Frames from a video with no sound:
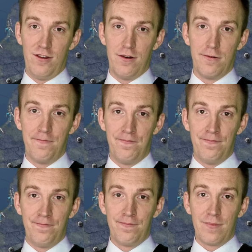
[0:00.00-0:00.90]
you,
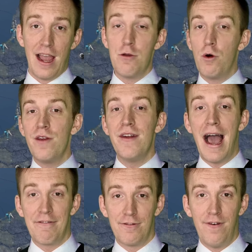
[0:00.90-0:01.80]
and you won't even
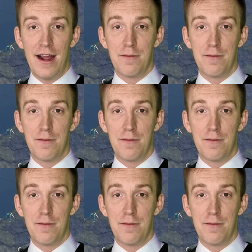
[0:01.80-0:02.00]
have to fight